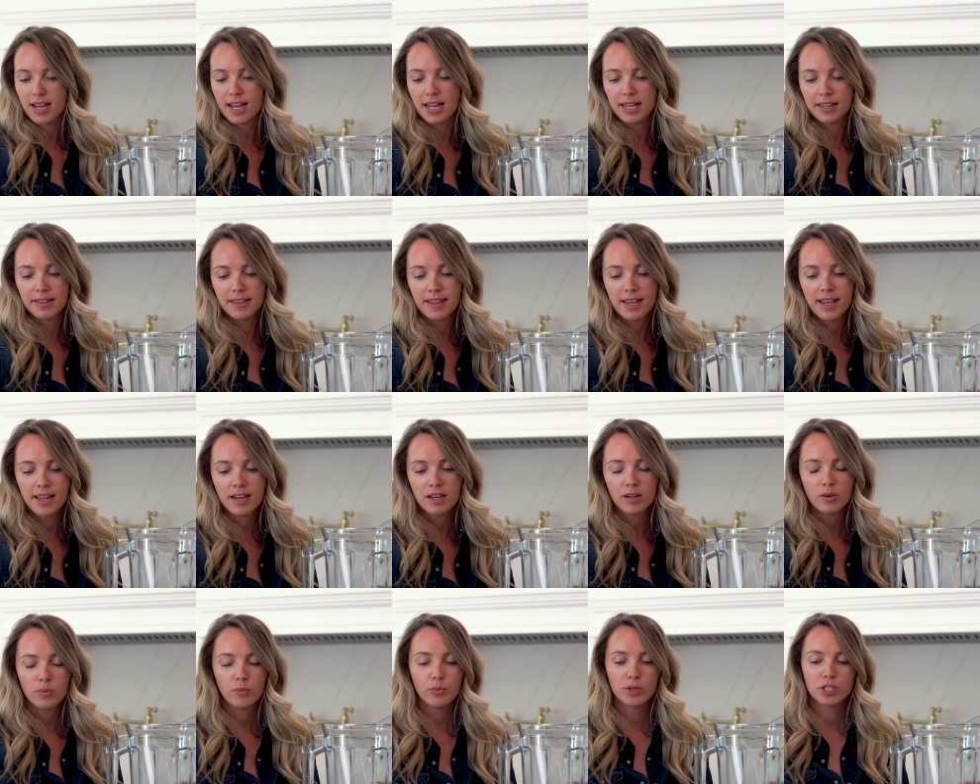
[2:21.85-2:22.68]
And
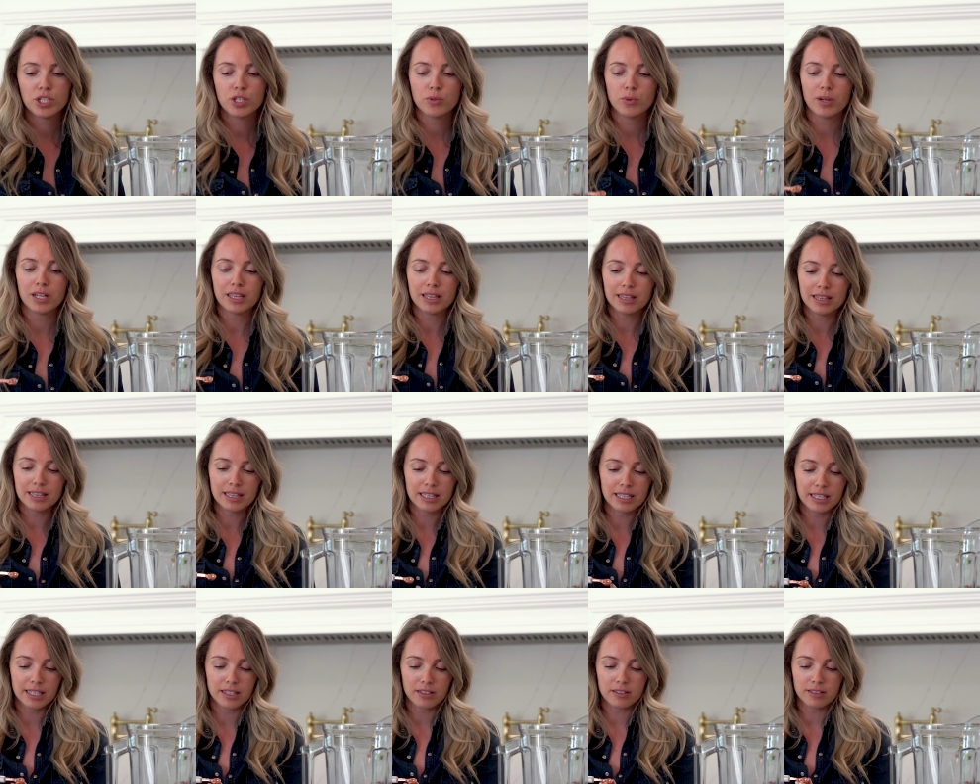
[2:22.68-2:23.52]
then we do a
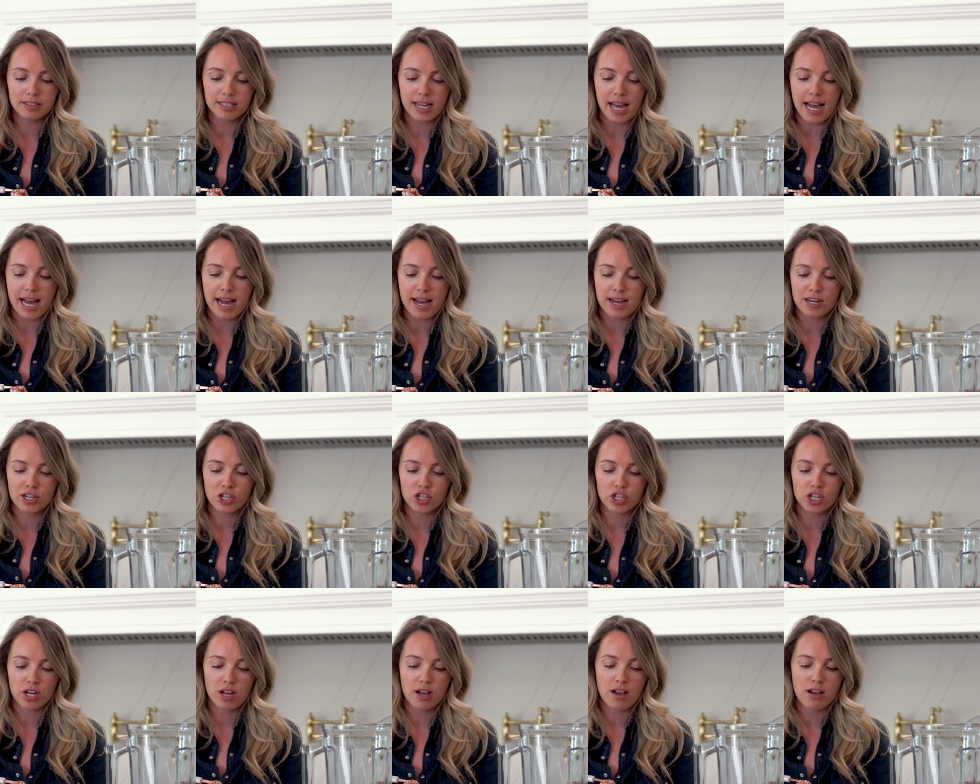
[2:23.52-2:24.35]
little
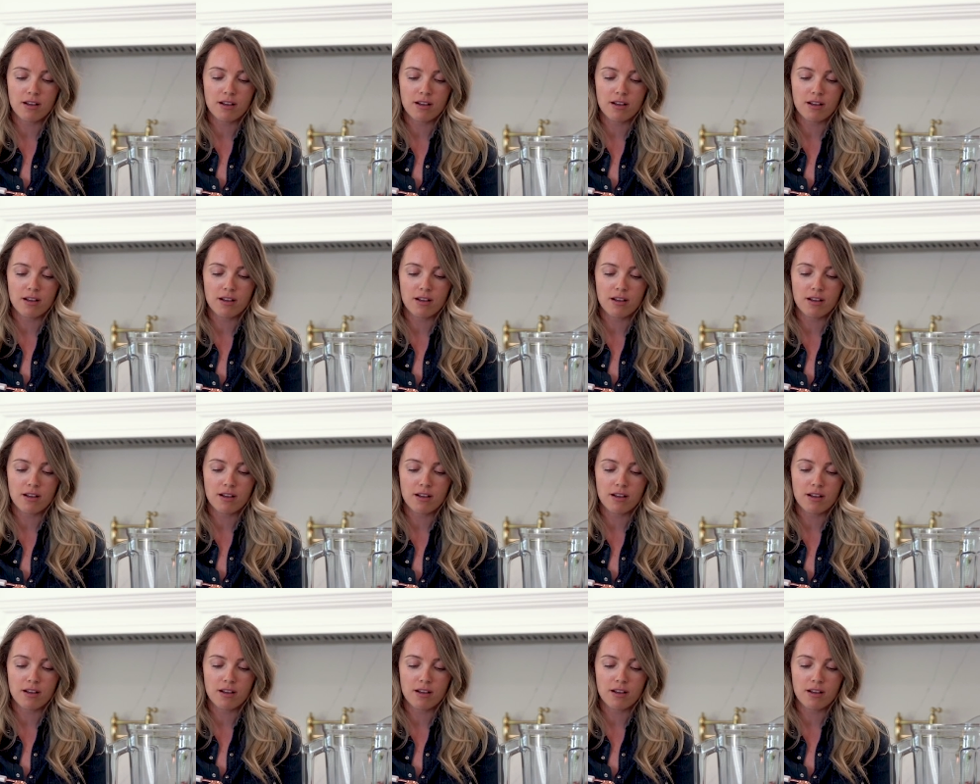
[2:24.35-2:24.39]
dash